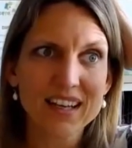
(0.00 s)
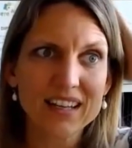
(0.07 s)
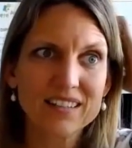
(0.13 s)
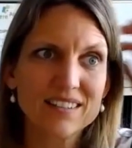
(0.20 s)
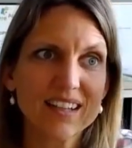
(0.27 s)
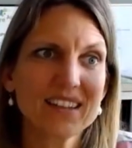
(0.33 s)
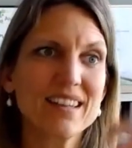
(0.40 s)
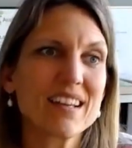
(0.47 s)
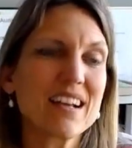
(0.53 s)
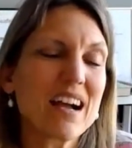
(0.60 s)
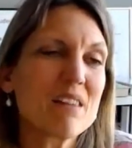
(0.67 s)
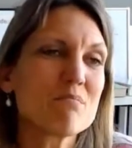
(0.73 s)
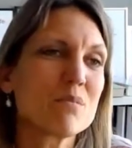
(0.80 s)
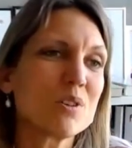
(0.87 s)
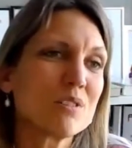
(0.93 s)
So I think
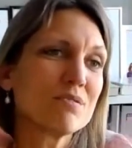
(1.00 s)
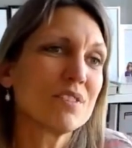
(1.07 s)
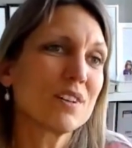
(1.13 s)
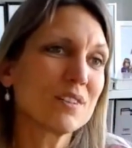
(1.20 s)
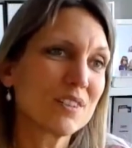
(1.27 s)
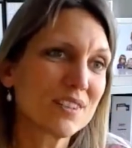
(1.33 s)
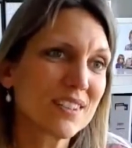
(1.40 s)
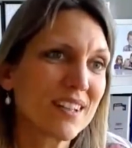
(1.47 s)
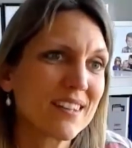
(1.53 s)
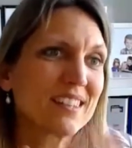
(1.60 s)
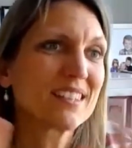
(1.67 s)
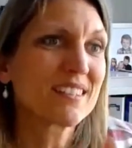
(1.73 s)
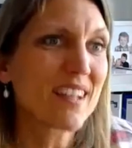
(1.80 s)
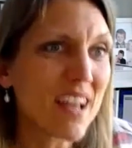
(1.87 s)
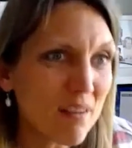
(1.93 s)
I'm more focused on the
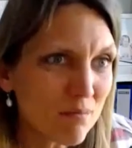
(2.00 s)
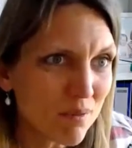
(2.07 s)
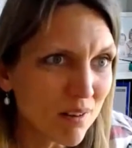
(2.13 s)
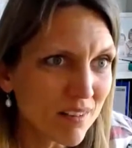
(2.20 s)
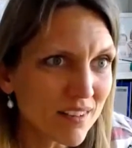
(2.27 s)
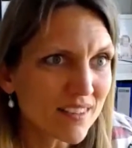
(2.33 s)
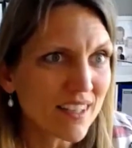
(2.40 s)
samples,